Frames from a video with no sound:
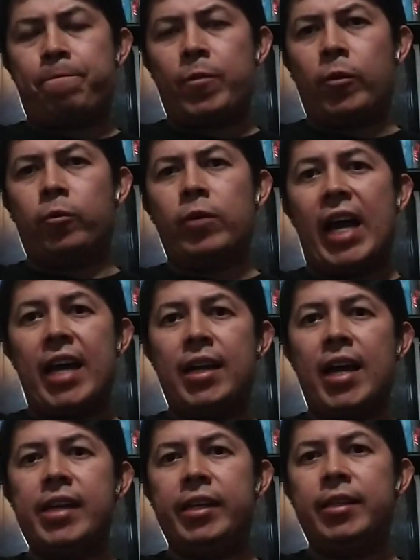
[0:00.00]
or to
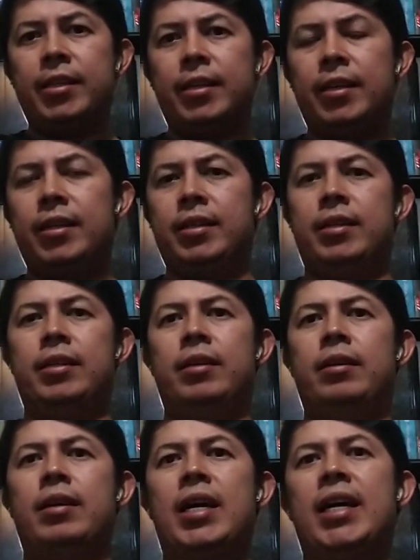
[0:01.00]
highlight it
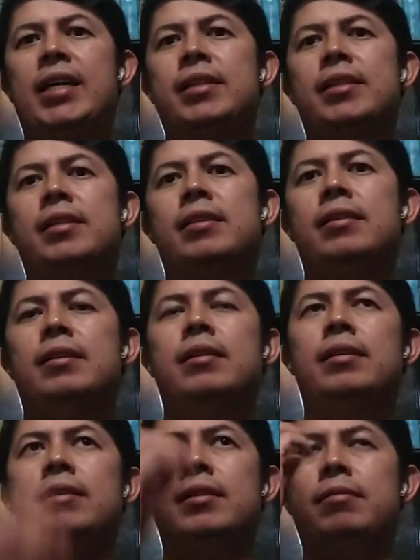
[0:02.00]
as
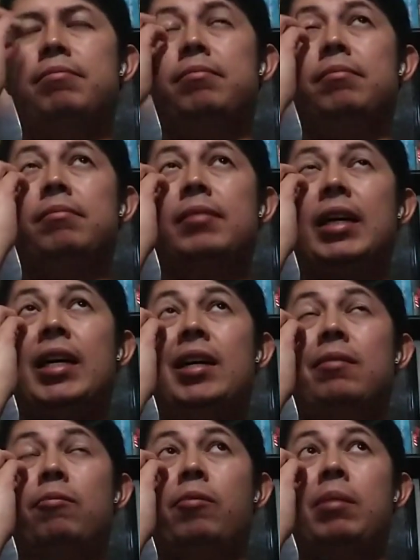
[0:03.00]

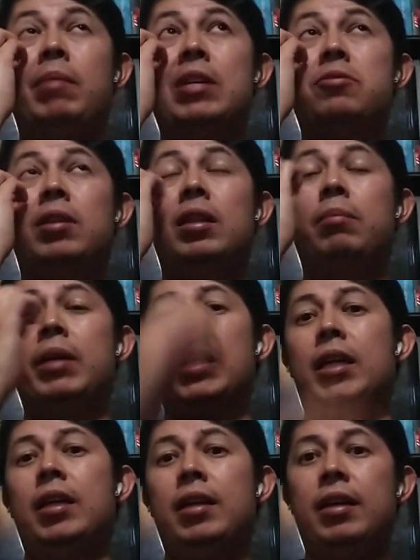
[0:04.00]
we mentioned at the
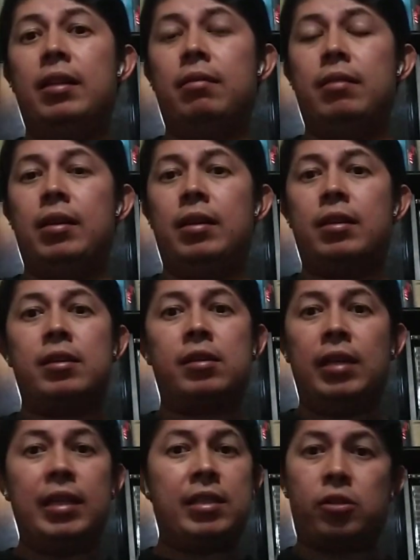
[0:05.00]
beginning.
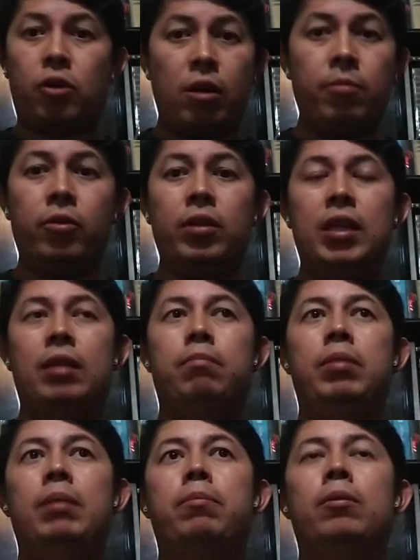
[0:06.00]
It's common that
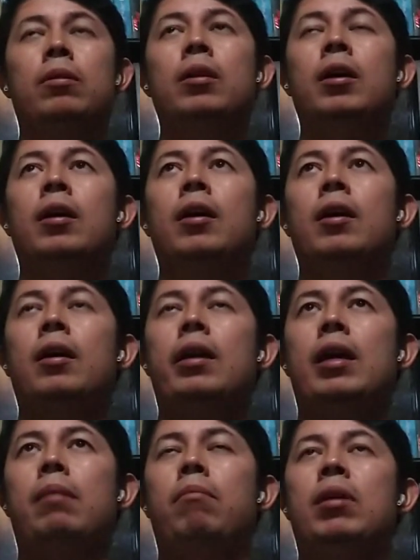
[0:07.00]
people
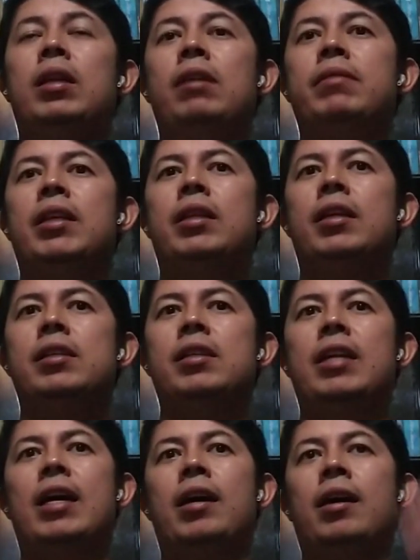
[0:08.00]
believe that it is
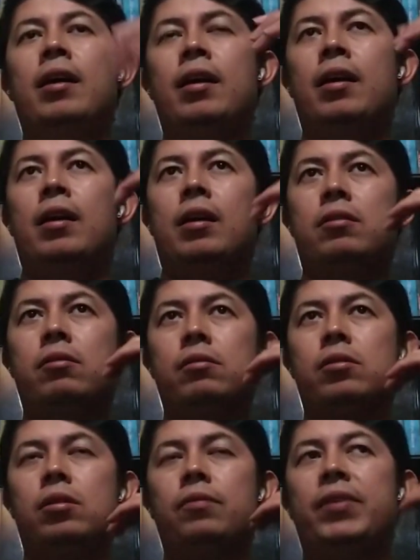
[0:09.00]
in a some
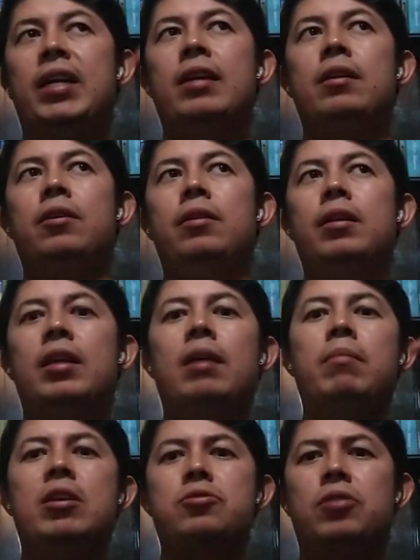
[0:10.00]
sort of an
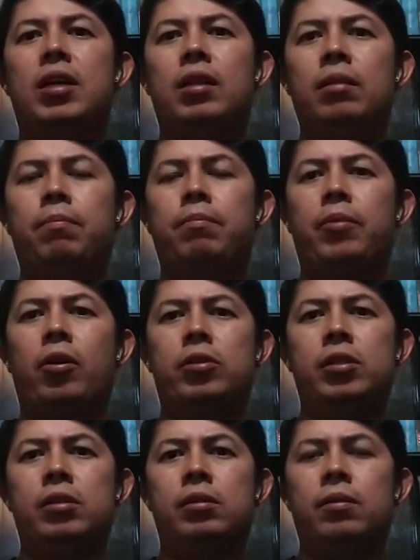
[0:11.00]
unidimensional
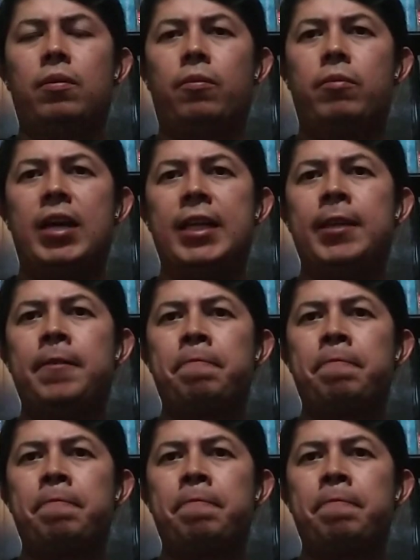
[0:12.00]
process, right?